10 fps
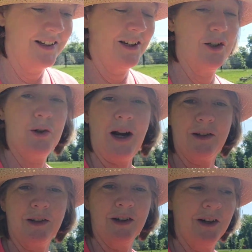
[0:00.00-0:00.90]

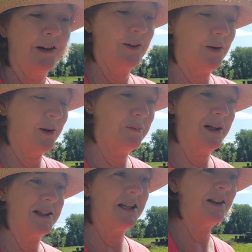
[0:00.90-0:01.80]
tractor or a
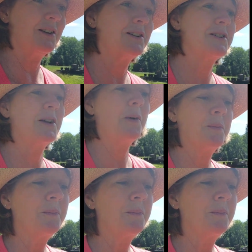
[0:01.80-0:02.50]
big tiller, so